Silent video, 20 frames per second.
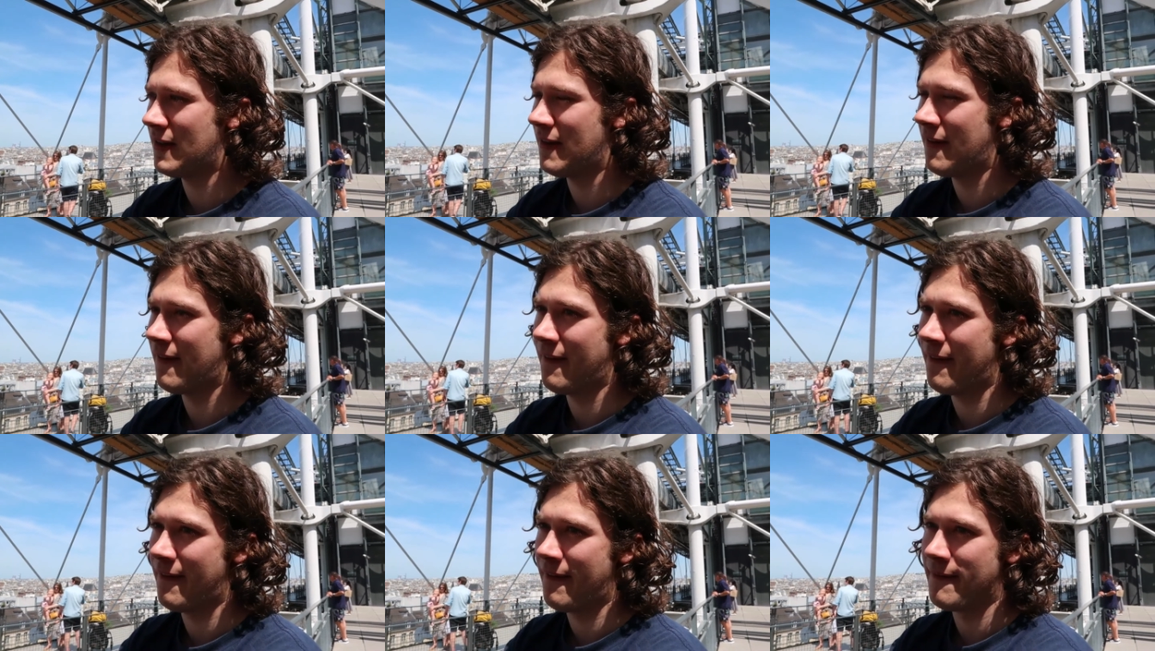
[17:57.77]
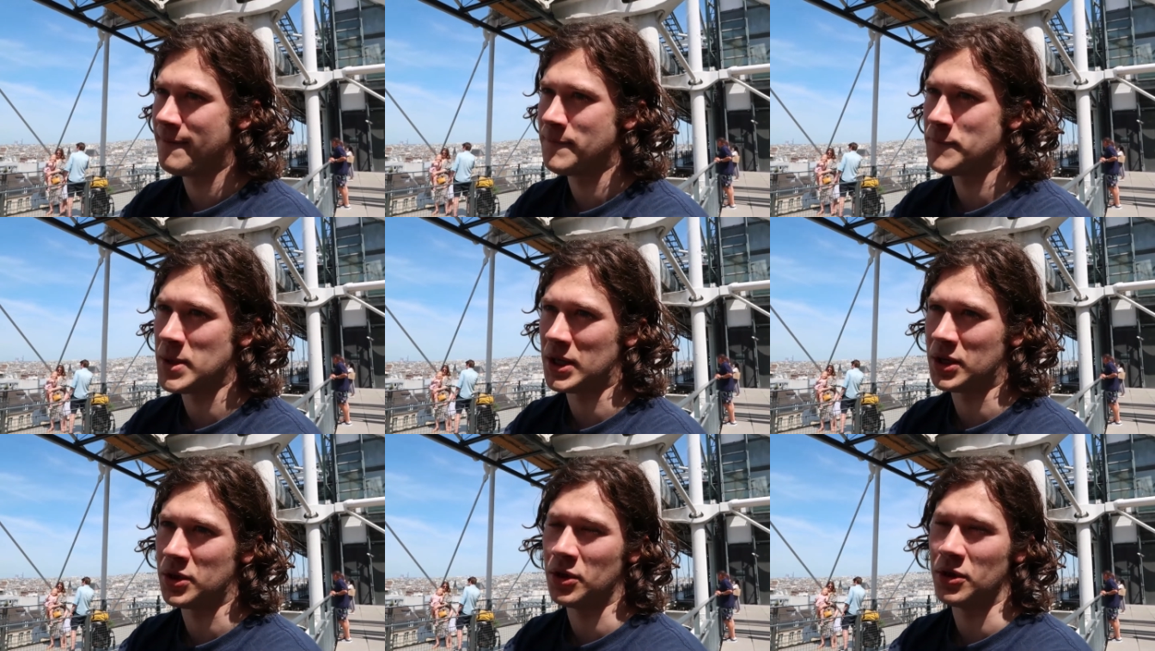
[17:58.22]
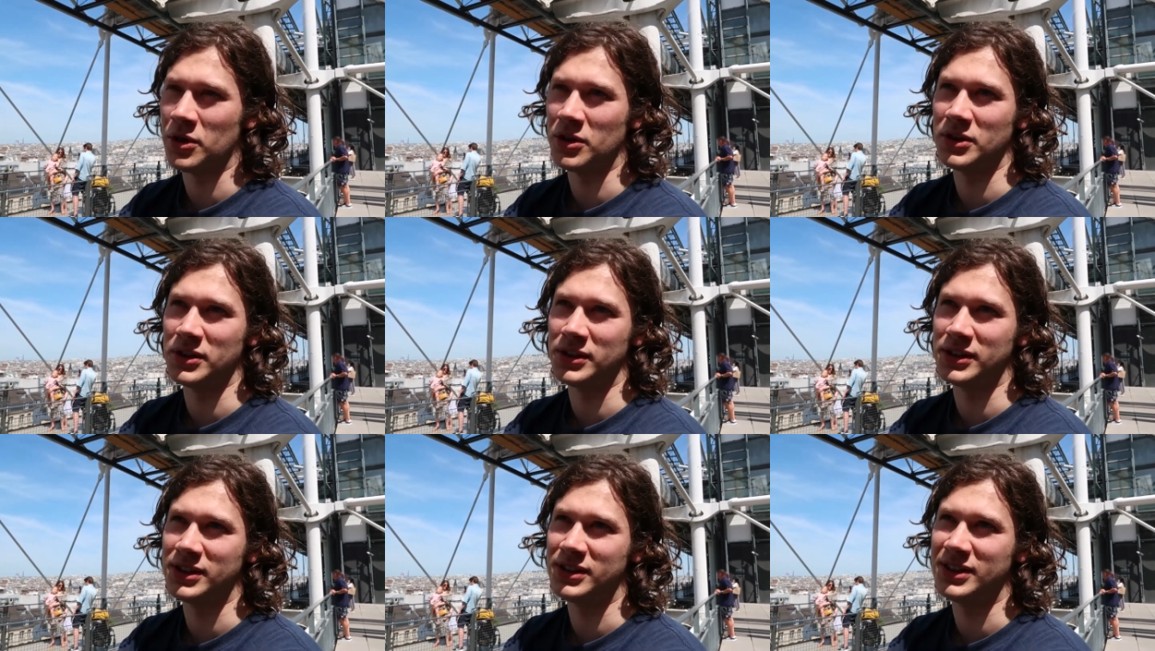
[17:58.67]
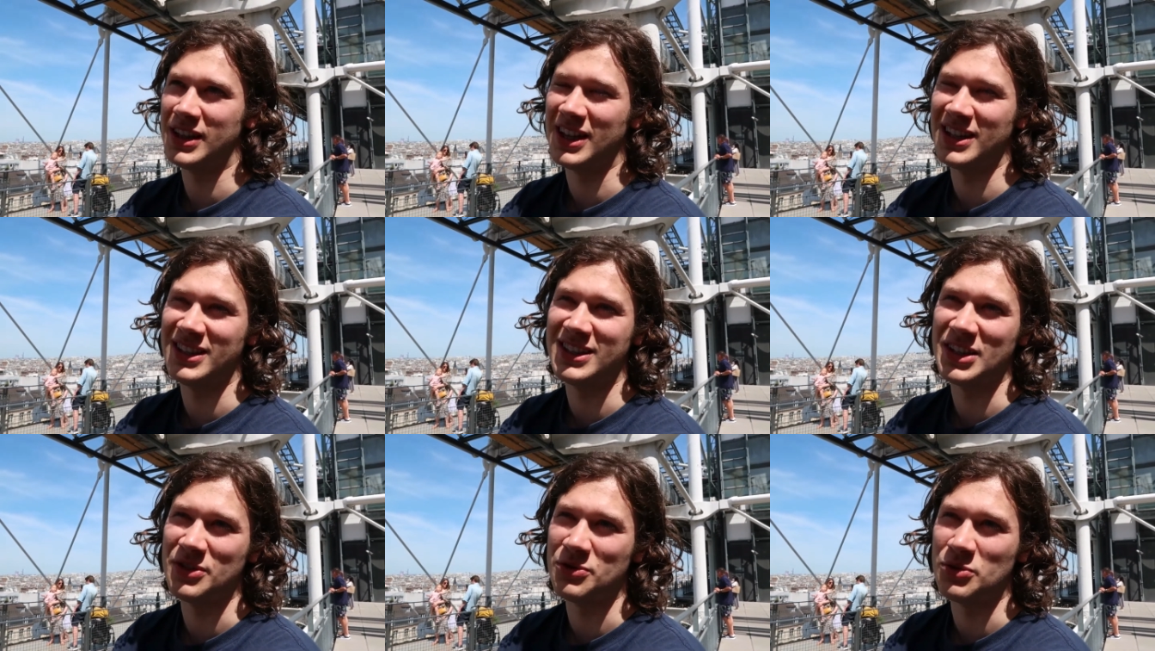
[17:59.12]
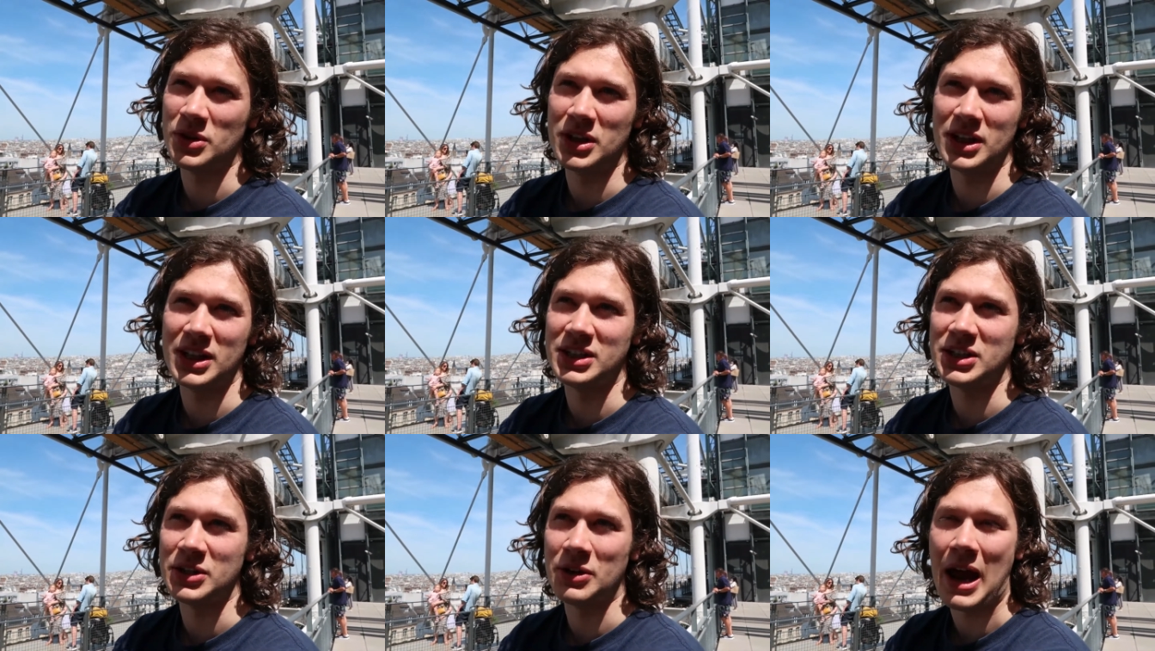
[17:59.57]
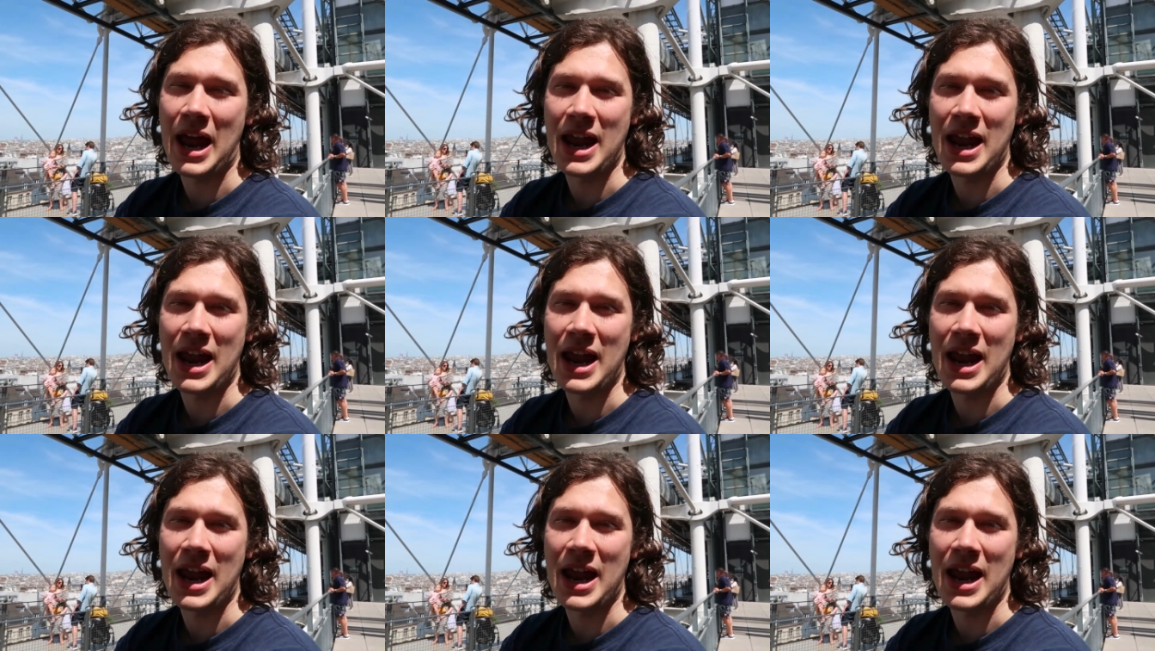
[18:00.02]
Damn. Because they didn't really do